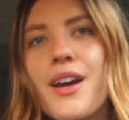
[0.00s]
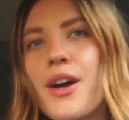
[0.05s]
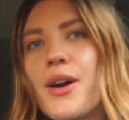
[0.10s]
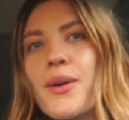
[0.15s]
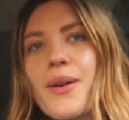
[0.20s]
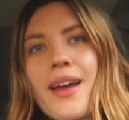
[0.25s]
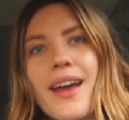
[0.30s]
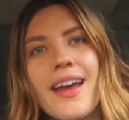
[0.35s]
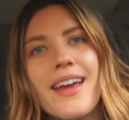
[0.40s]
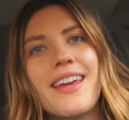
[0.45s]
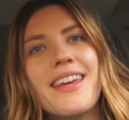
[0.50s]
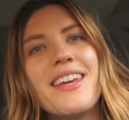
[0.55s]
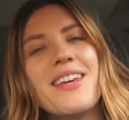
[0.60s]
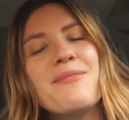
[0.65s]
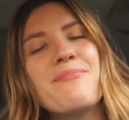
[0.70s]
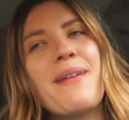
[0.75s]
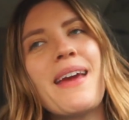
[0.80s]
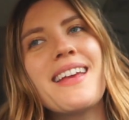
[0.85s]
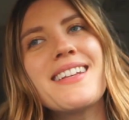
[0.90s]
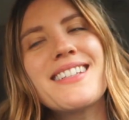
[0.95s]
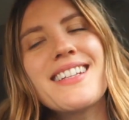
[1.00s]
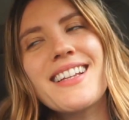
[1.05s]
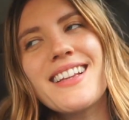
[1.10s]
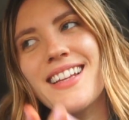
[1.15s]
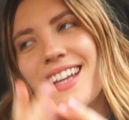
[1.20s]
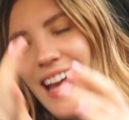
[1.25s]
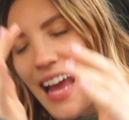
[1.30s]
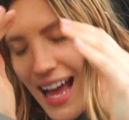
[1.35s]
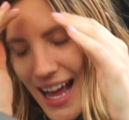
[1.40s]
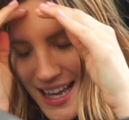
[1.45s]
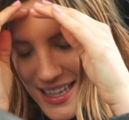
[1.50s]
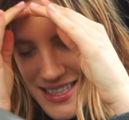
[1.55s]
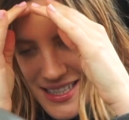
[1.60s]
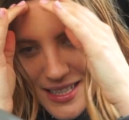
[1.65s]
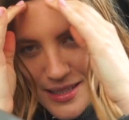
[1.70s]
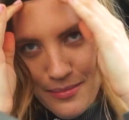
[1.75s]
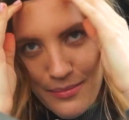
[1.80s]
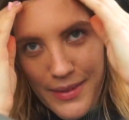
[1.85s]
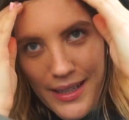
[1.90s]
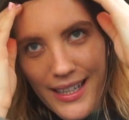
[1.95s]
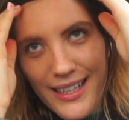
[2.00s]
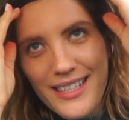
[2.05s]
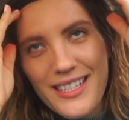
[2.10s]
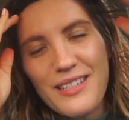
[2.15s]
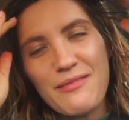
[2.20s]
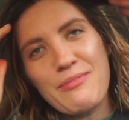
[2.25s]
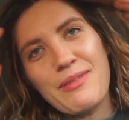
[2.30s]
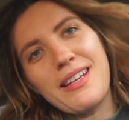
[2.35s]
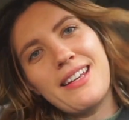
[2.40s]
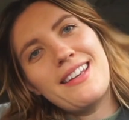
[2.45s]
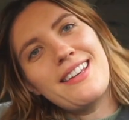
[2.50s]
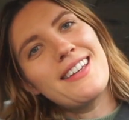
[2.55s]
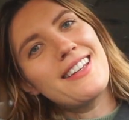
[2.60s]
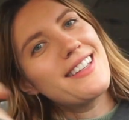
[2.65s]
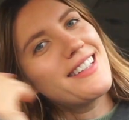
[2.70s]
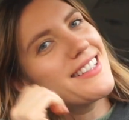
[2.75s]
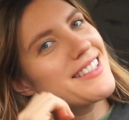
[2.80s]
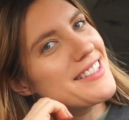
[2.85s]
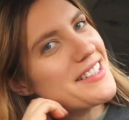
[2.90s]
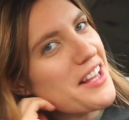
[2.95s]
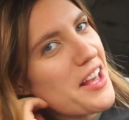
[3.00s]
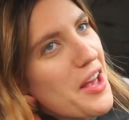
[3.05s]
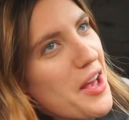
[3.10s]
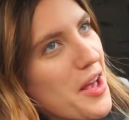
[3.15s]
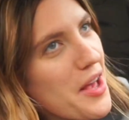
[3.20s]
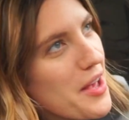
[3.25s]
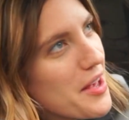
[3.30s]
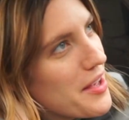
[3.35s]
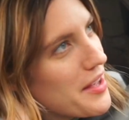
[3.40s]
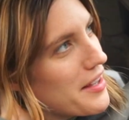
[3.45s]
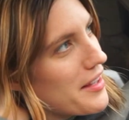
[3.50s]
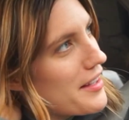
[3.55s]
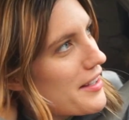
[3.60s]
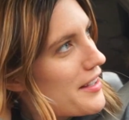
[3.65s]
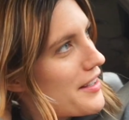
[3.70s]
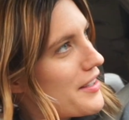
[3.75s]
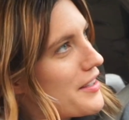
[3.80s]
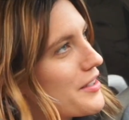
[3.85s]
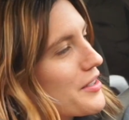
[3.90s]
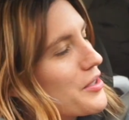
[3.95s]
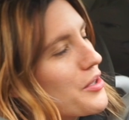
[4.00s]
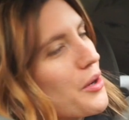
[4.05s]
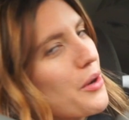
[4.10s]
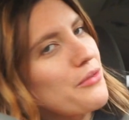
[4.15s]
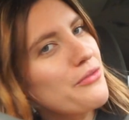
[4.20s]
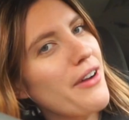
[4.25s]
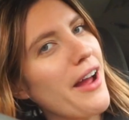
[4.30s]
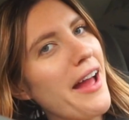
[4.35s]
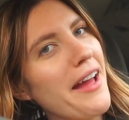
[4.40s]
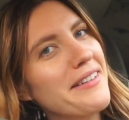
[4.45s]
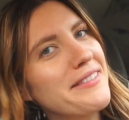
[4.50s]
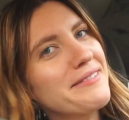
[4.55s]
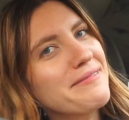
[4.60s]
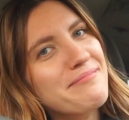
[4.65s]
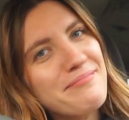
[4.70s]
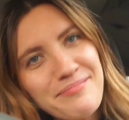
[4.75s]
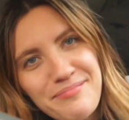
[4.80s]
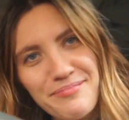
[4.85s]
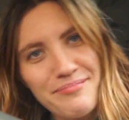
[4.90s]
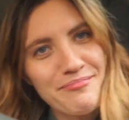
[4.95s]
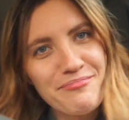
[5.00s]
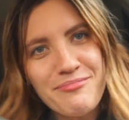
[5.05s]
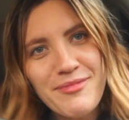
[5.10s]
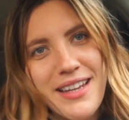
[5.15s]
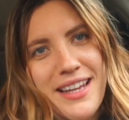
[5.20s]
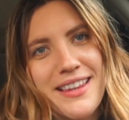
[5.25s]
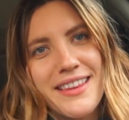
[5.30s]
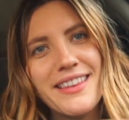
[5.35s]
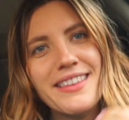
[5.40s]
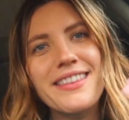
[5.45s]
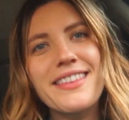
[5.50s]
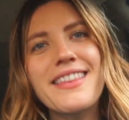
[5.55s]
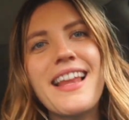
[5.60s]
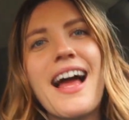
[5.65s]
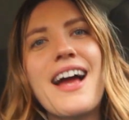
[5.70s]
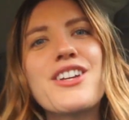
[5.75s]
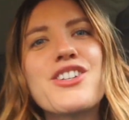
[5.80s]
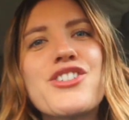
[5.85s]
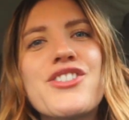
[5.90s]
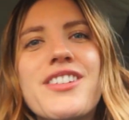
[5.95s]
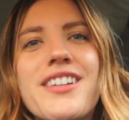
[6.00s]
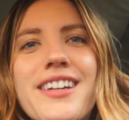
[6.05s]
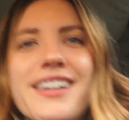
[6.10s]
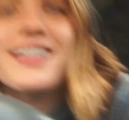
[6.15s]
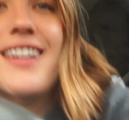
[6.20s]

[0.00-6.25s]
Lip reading: Okay, he basically asked me to be his girlfriend last year,